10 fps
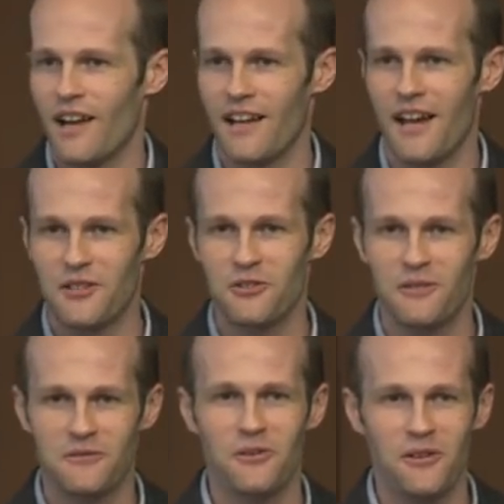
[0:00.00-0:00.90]
I, I, should
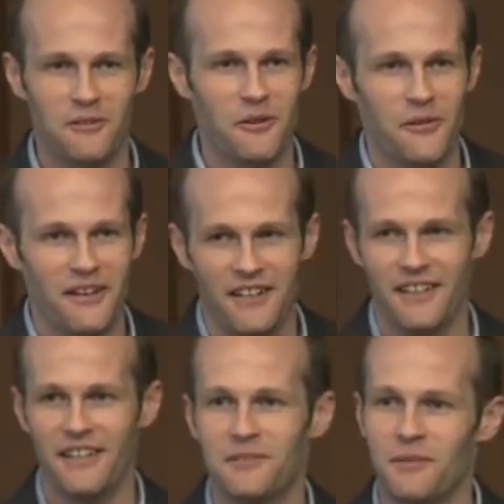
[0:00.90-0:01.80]
have started with that, I
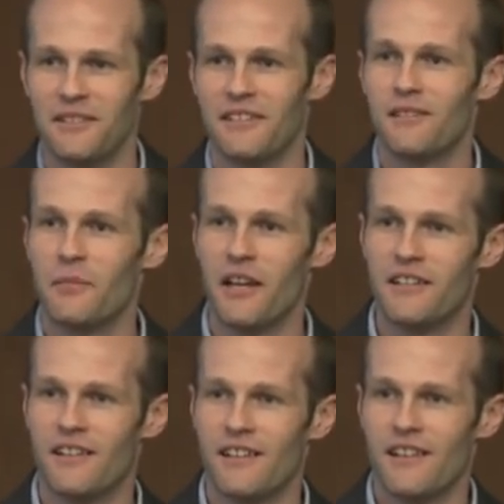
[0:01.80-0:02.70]
guess, but but
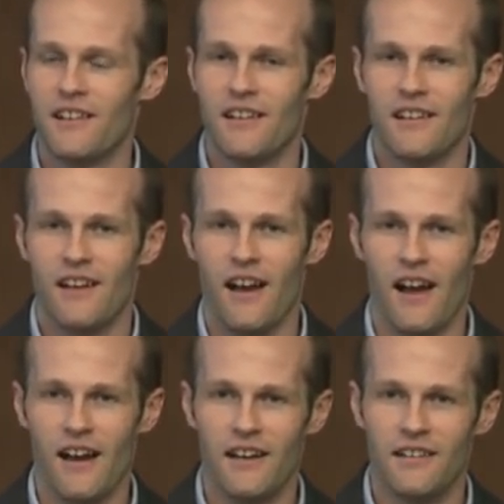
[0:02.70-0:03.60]

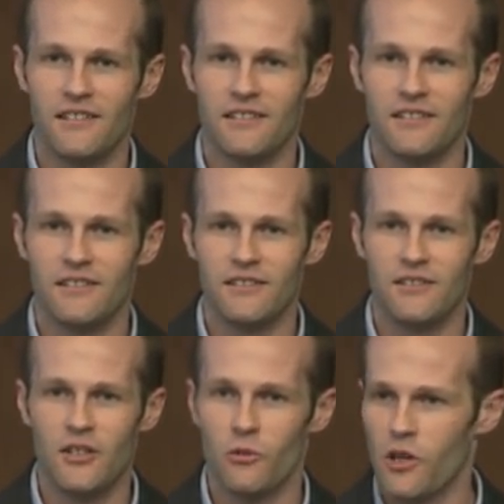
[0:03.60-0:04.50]
uh,
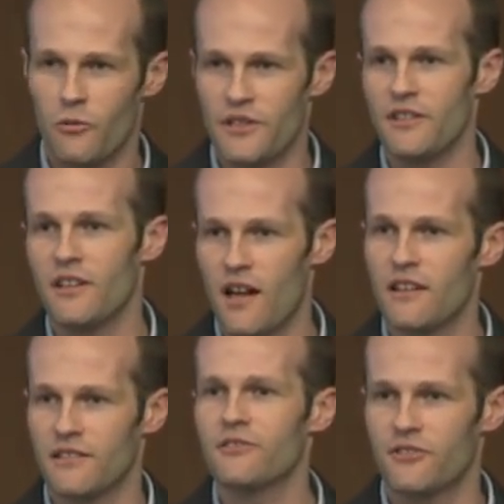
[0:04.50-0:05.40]
you know, look, we see a lot
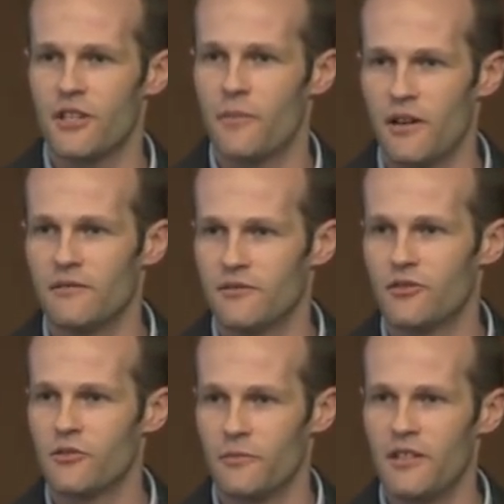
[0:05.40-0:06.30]
of censorship on
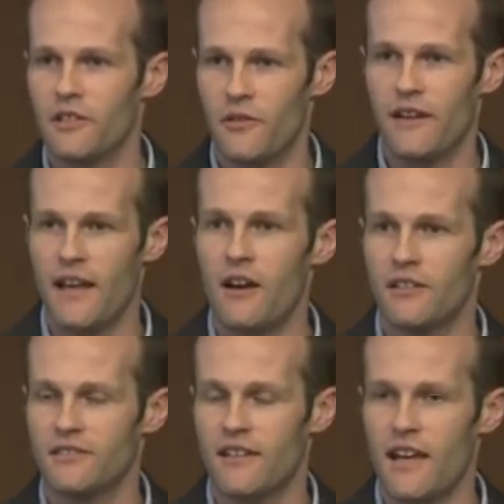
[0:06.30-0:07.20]
social media right now.
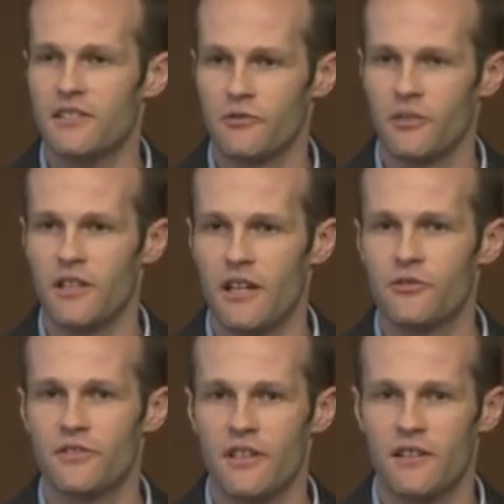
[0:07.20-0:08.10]
It's like actually really
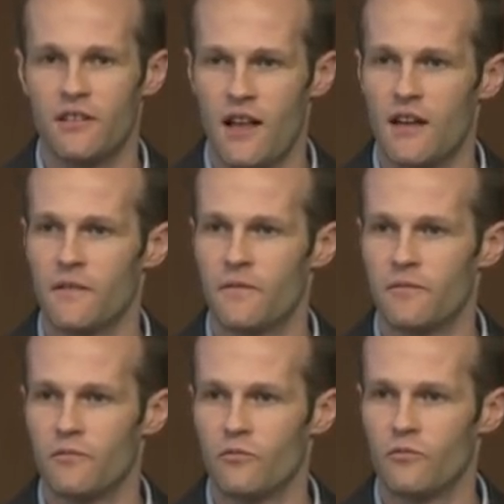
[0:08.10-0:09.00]
interesting that a lot of
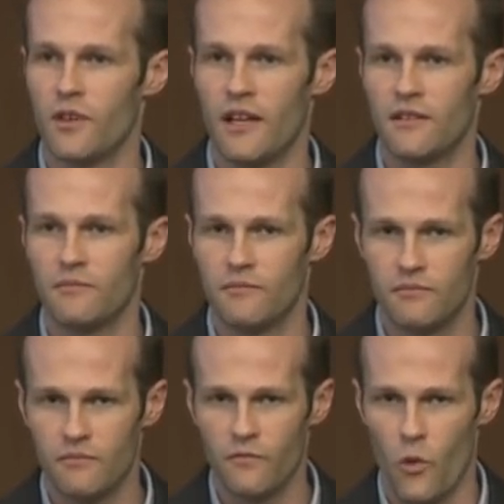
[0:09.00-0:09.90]
like
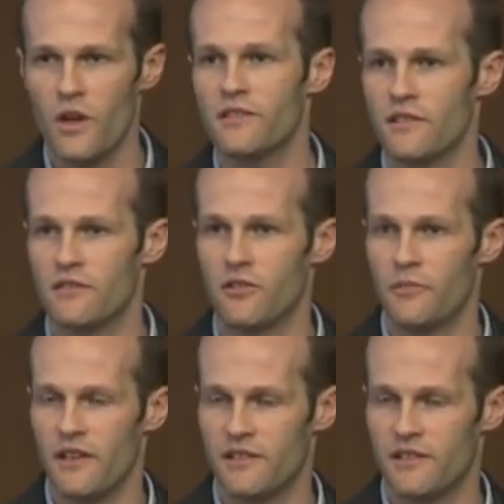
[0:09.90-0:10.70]
voices are being